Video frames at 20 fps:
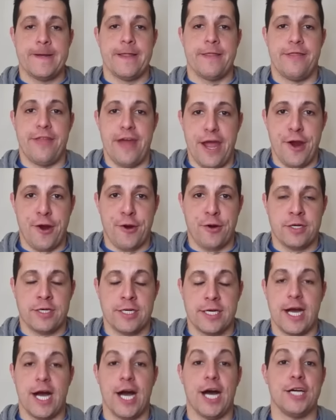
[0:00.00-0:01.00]
There,
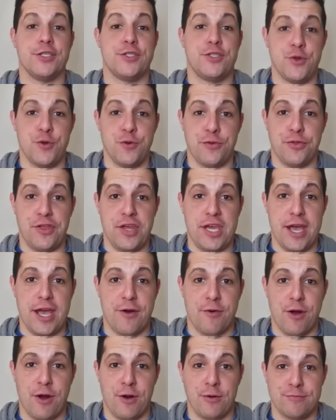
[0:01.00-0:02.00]
Adu
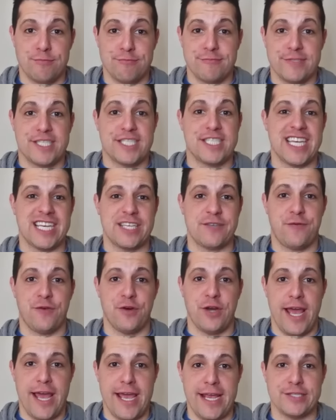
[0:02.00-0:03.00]
Thierro,
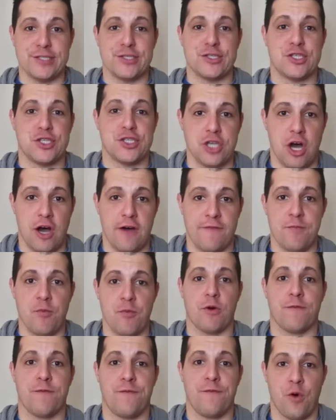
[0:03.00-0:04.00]
6'8",
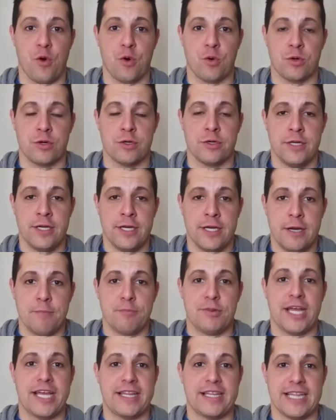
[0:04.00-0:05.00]
sophomore forward,
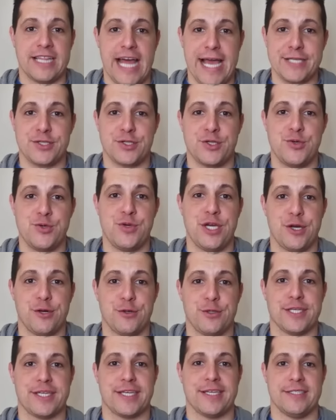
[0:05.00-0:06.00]
played the last 2
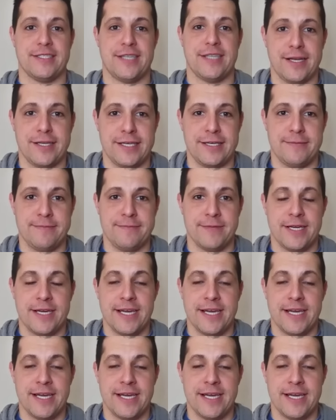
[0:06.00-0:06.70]
years at Kentucky.